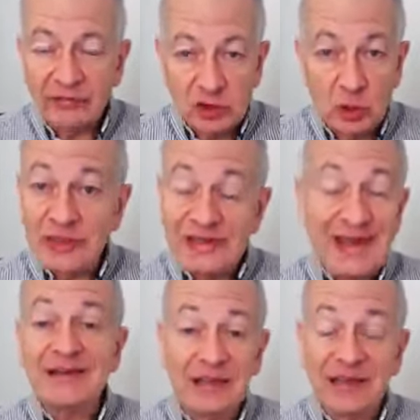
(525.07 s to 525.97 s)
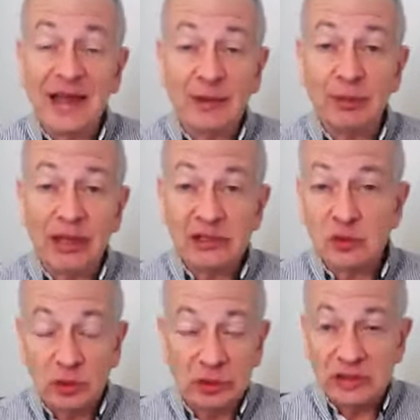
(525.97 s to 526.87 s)
So we get to that place
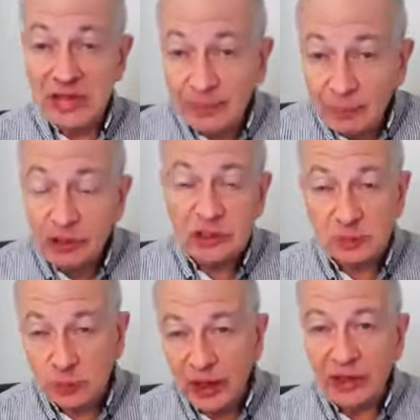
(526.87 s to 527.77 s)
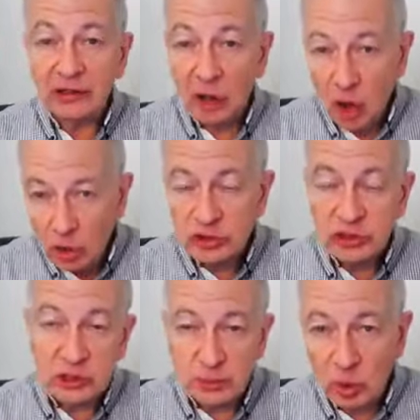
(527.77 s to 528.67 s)
where a table is spread and a host
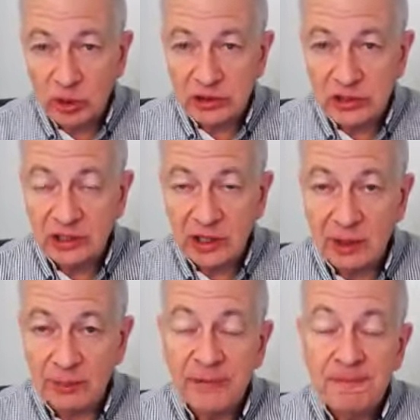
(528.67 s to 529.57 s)
has poured us a cup